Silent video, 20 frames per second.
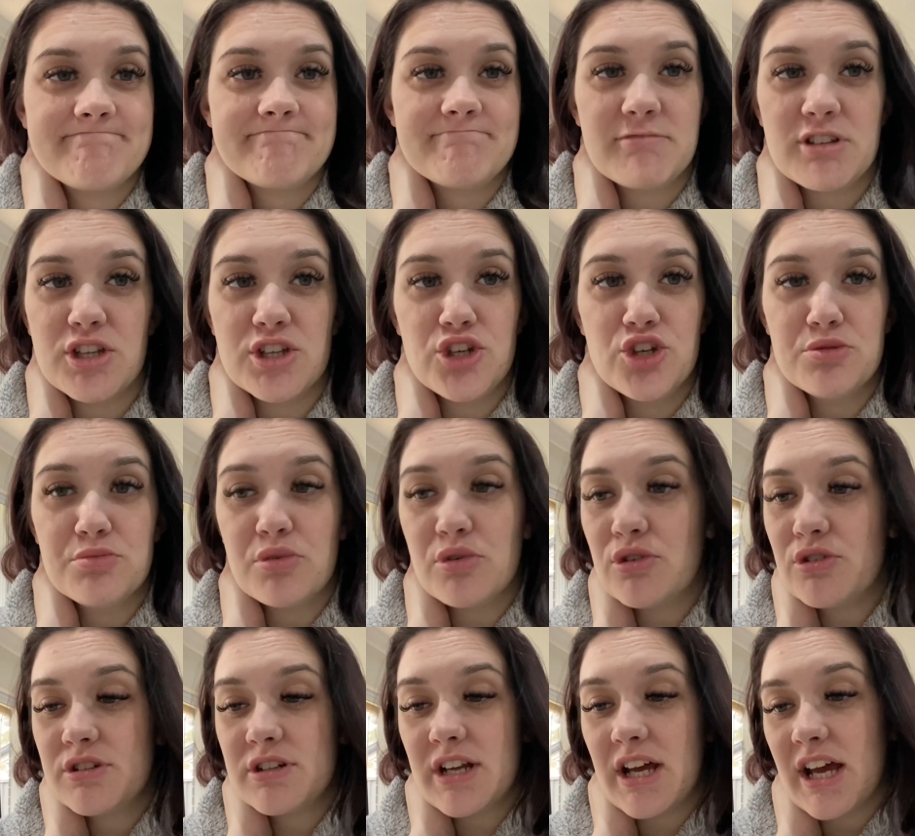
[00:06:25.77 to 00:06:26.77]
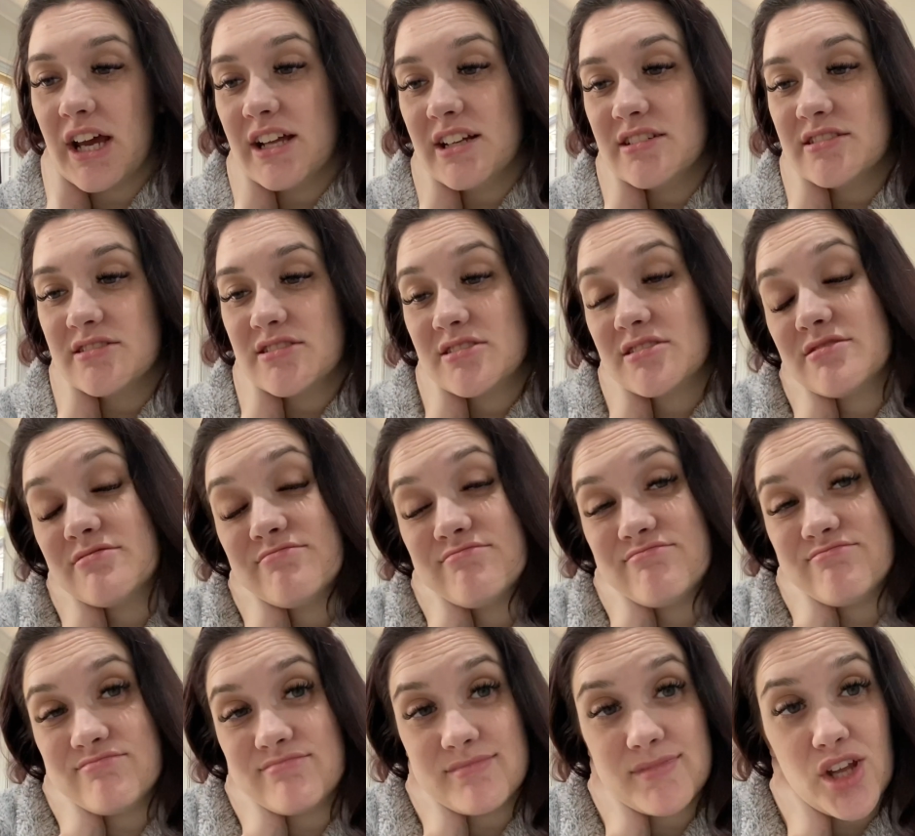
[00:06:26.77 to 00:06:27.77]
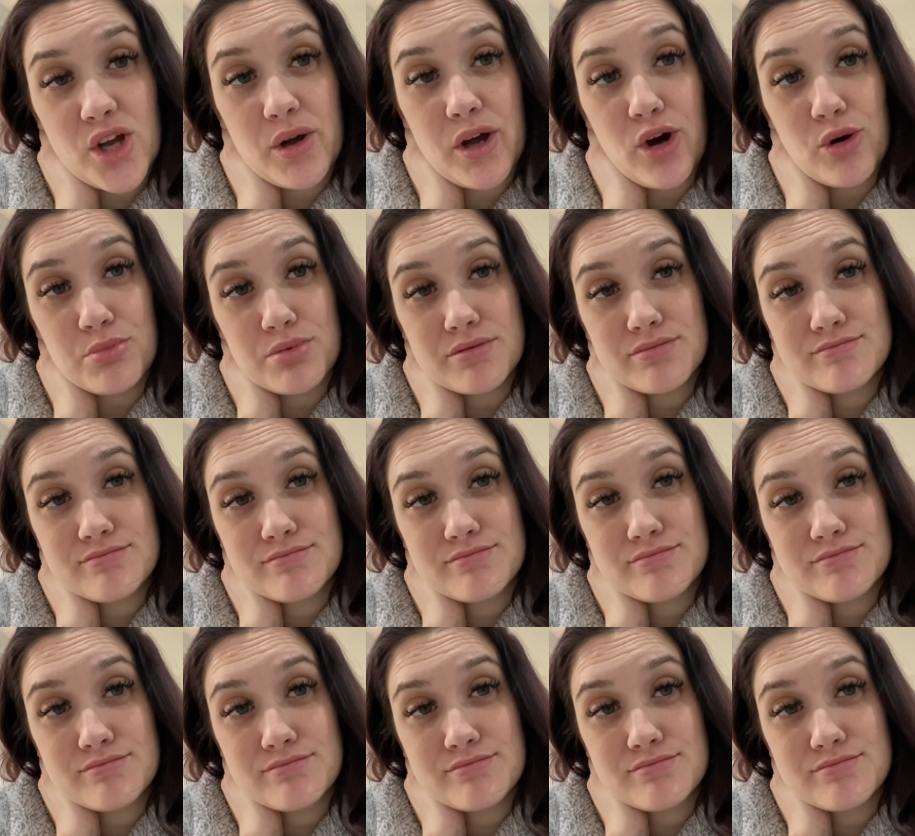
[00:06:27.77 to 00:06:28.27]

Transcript: with a newborn and no help.